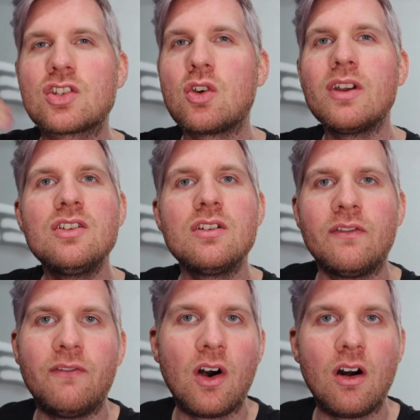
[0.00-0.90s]
it's going to
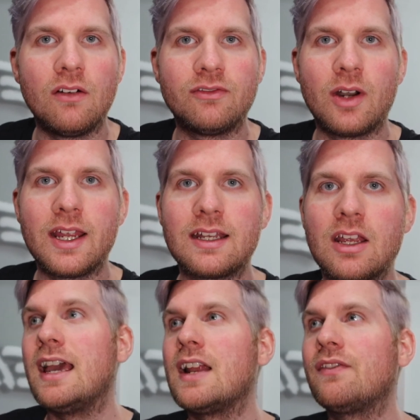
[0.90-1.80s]
evolve, right?
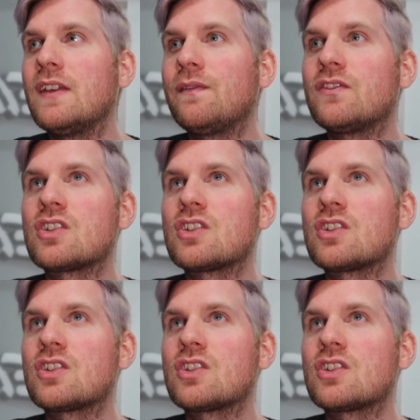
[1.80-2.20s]
And I think